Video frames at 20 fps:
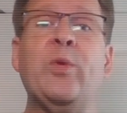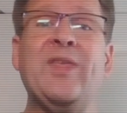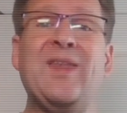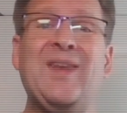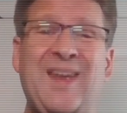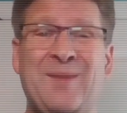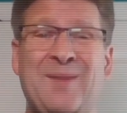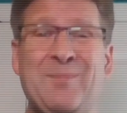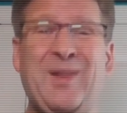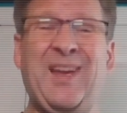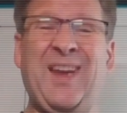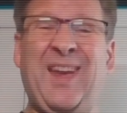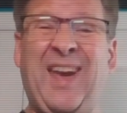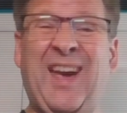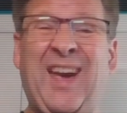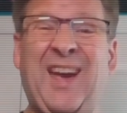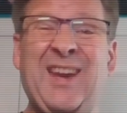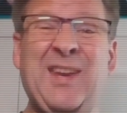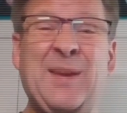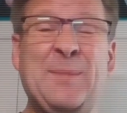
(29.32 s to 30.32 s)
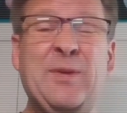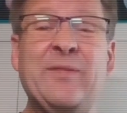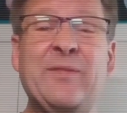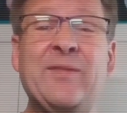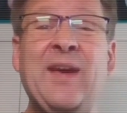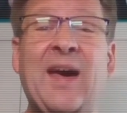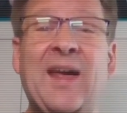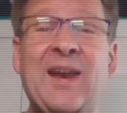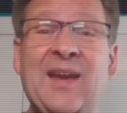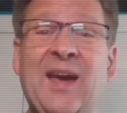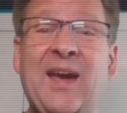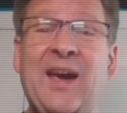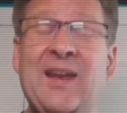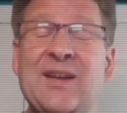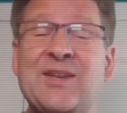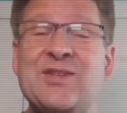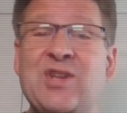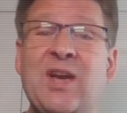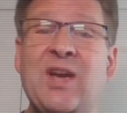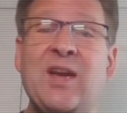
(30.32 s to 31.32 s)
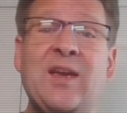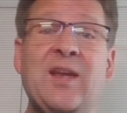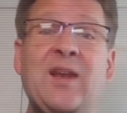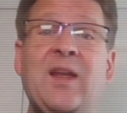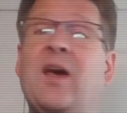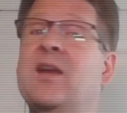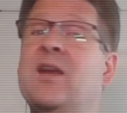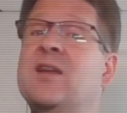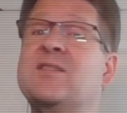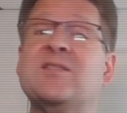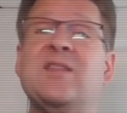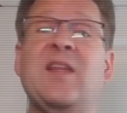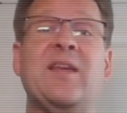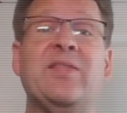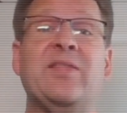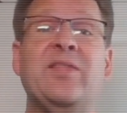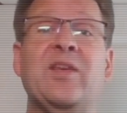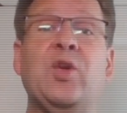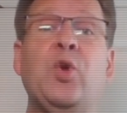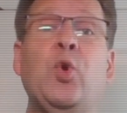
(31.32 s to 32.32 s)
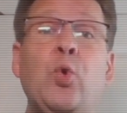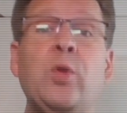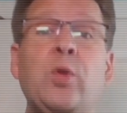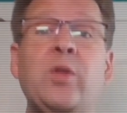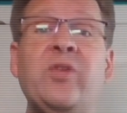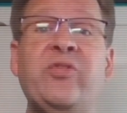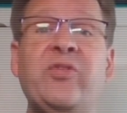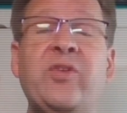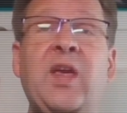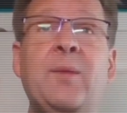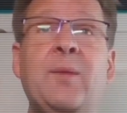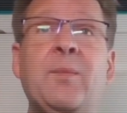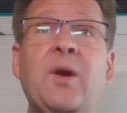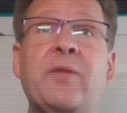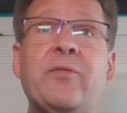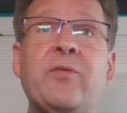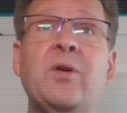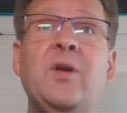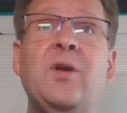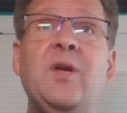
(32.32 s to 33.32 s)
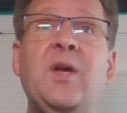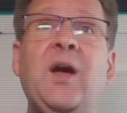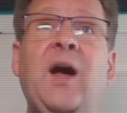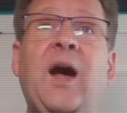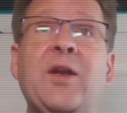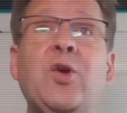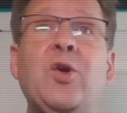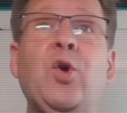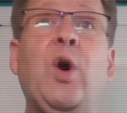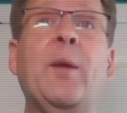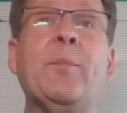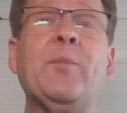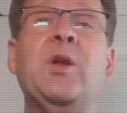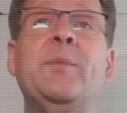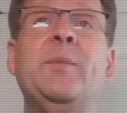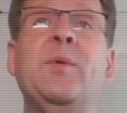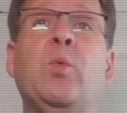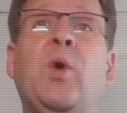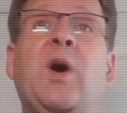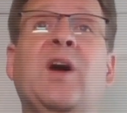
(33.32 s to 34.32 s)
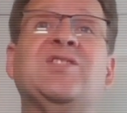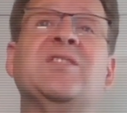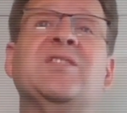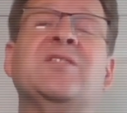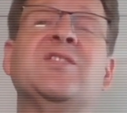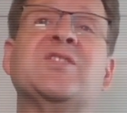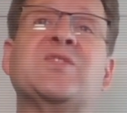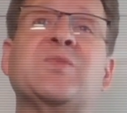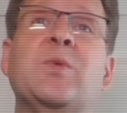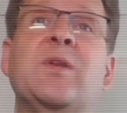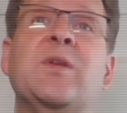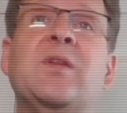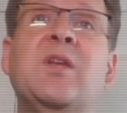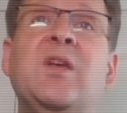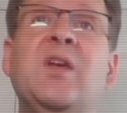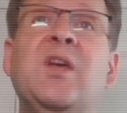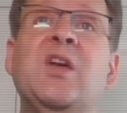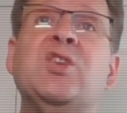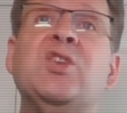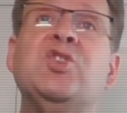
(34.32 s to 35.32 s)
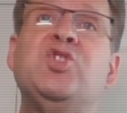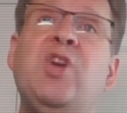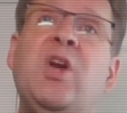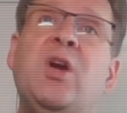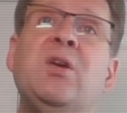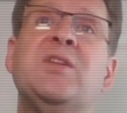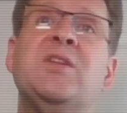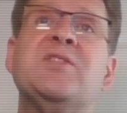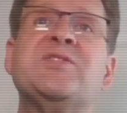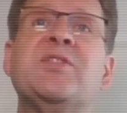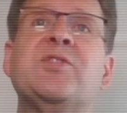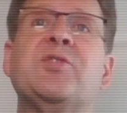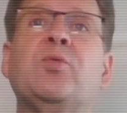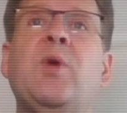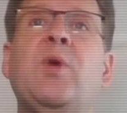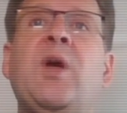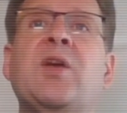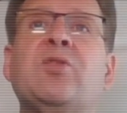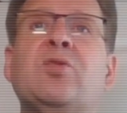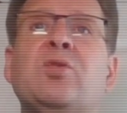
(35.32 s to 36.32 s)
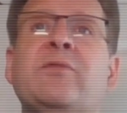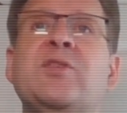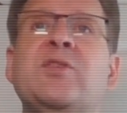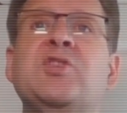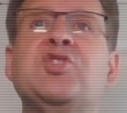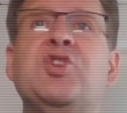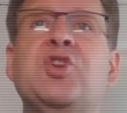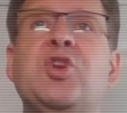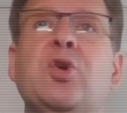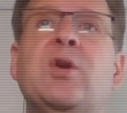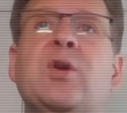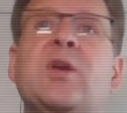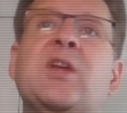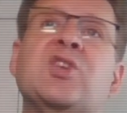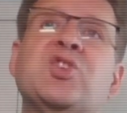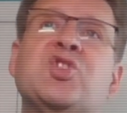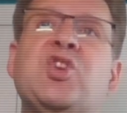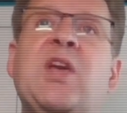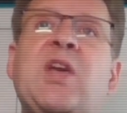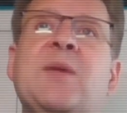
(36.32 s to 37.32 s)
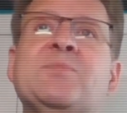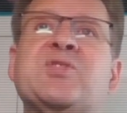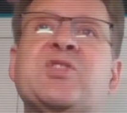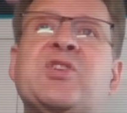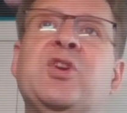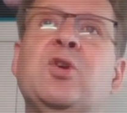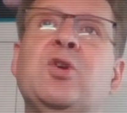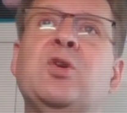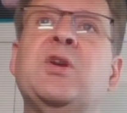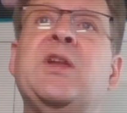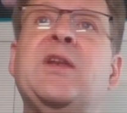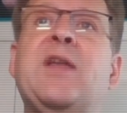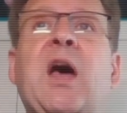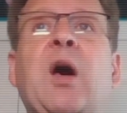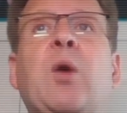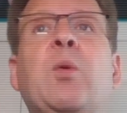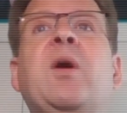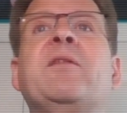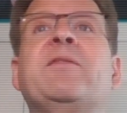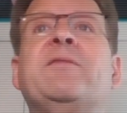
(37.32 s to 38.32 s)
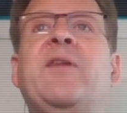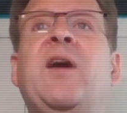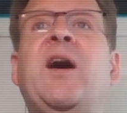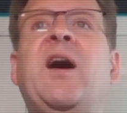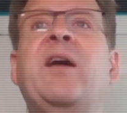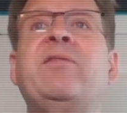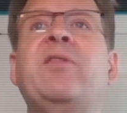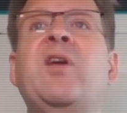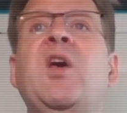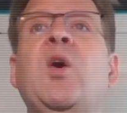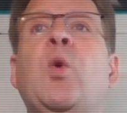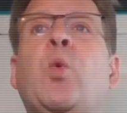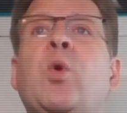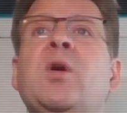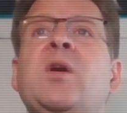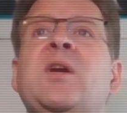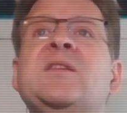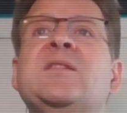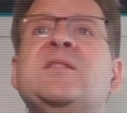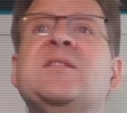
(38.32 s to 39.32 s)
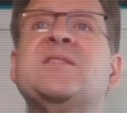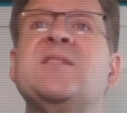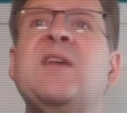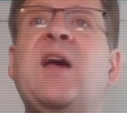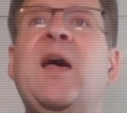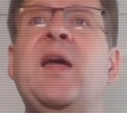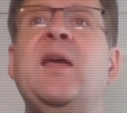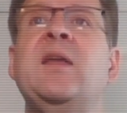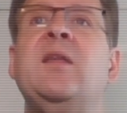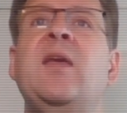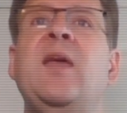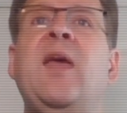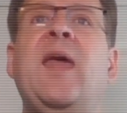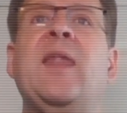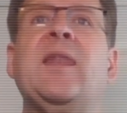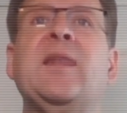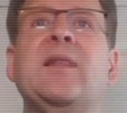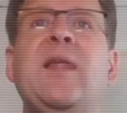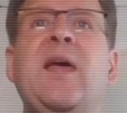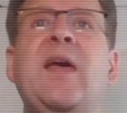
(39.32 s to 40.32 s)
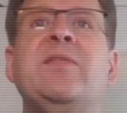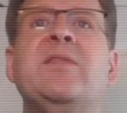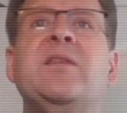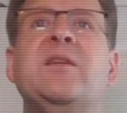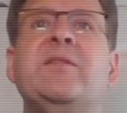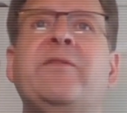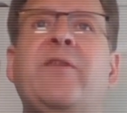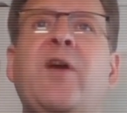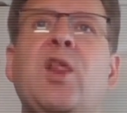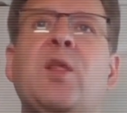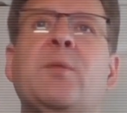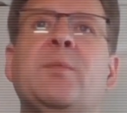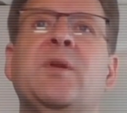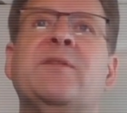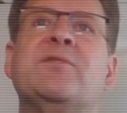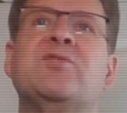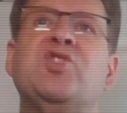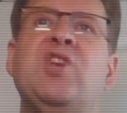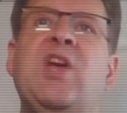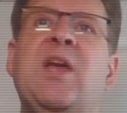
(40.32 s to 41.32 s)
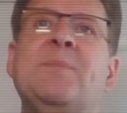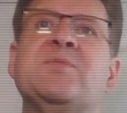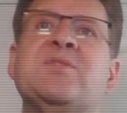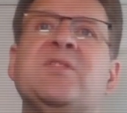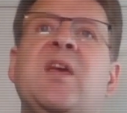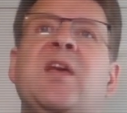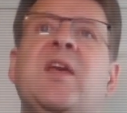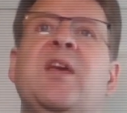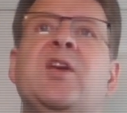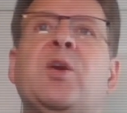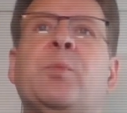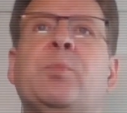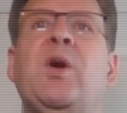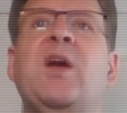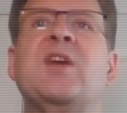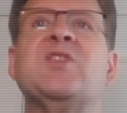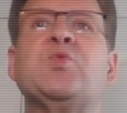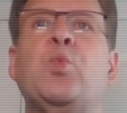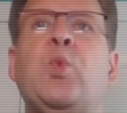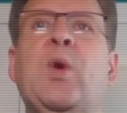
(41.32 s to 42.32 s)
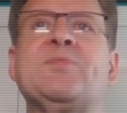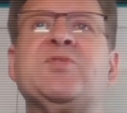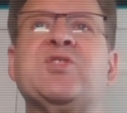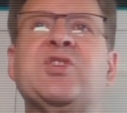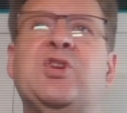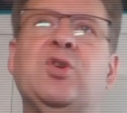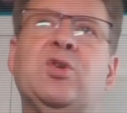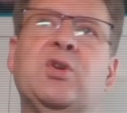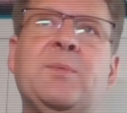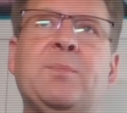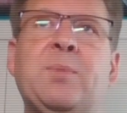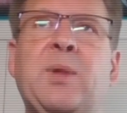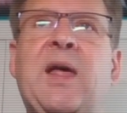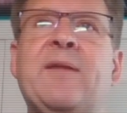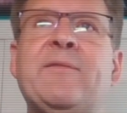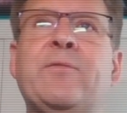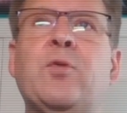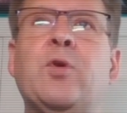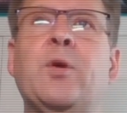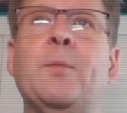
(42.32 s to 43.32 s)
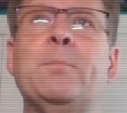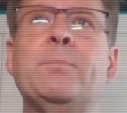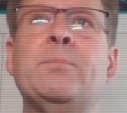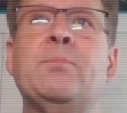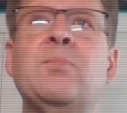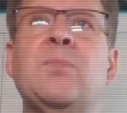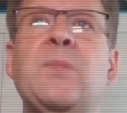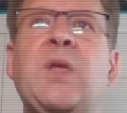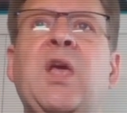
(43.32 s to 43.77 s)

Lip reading: With a name like Hackium, you've got to kind of check it out. It's like the coolest name ever. I know I'm going to be watching this one. Jarrod is the Director of Engineering at Shape Security, now F5, where he designed and led the development of Shape's enterprise web security platform.